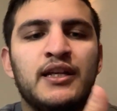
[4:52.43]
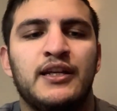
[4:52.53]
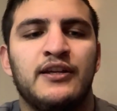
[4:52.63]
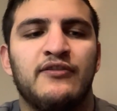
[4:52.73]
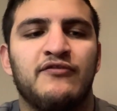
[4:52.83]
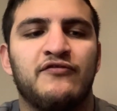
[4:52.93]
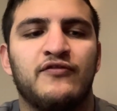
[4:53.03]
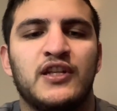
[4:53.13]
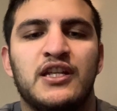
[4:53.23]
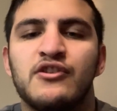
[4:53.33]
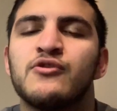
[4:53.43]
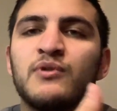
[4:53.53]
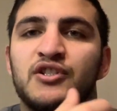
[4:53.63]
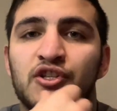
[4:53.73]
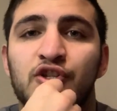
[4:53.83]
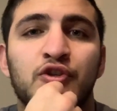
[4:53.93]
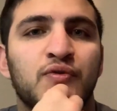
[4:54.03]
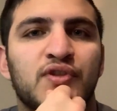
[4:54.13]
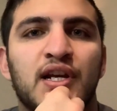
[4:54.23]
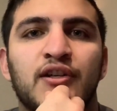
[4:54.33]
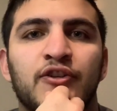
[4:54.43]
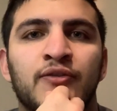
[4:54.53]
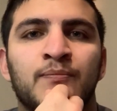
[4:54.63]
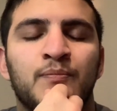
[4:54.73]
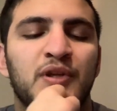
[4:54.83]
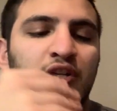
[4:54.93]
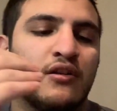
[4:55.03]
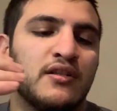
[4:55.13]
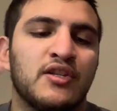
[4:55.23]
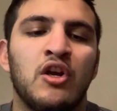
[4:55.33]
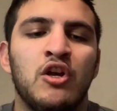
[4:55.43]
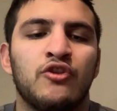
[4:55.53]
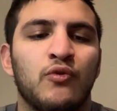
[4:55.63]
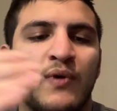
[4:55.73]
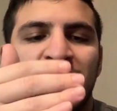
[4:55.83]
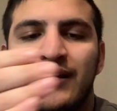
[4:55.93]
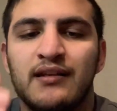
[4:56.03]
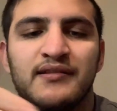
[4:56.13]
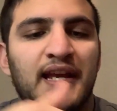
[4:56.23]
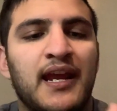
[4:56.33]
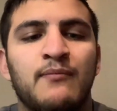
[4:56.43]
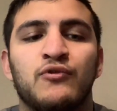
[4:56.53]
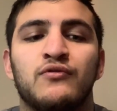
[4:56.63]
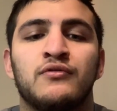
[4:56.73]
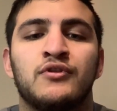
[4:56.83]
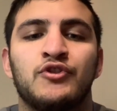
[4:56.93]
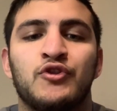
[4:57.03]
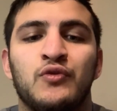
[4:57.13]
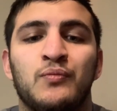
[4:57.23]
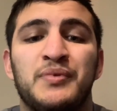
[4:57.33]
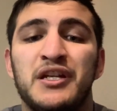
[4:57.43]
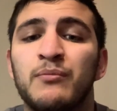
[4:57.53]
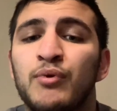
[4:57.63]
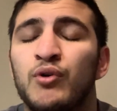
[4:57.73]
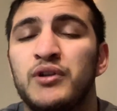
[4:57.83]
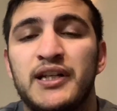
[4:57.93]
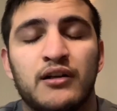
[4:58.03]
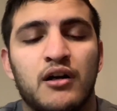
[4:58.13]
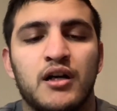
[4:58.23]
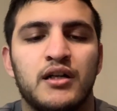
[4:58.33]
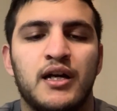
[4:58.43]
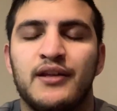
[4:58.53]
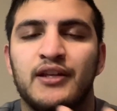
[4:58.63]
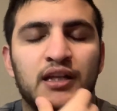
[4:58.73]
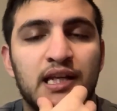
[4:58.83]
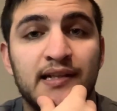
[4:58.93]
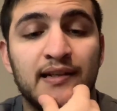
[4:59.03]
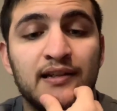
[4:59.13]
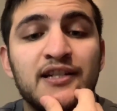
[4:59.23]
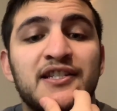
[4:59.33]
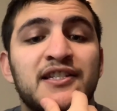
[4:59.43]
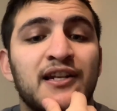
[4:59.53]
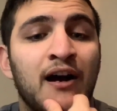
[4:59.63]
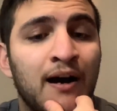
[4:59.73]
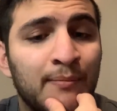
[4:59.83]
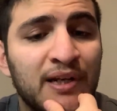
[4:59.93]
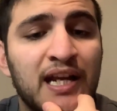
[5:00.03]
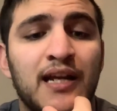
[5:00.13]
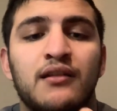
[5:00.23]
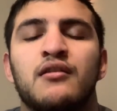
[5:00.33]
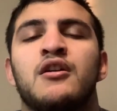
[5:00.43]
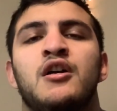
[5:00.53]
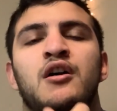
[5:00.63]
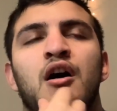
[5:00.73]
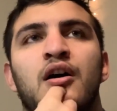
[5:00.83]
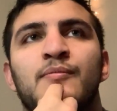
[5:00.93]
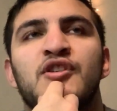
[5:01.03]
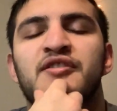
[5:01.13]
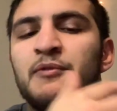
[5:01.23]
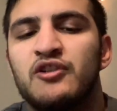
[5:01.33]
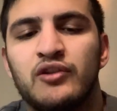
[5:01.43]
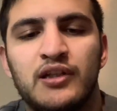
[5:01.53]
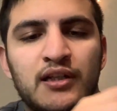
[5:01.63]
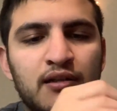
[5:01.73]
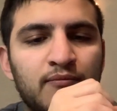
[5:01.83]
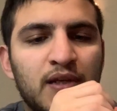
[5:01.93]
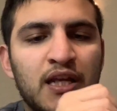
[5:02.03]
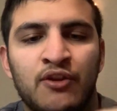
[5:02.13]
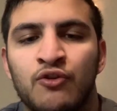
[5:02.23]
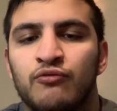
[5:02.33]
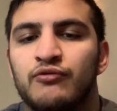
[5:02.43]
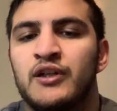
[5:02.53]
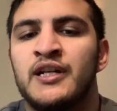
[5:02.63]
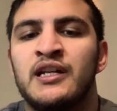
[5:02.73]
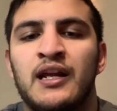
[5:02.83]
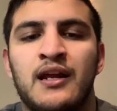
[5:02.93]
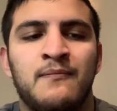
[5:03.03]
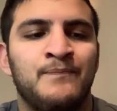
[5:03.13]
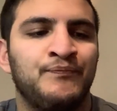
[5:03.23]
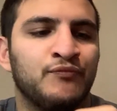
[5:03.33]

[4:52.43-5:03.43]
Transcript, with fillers: if he switches to center because the way he is able to be a pulling guard, I think he's going to dominate, um, especially in the running game.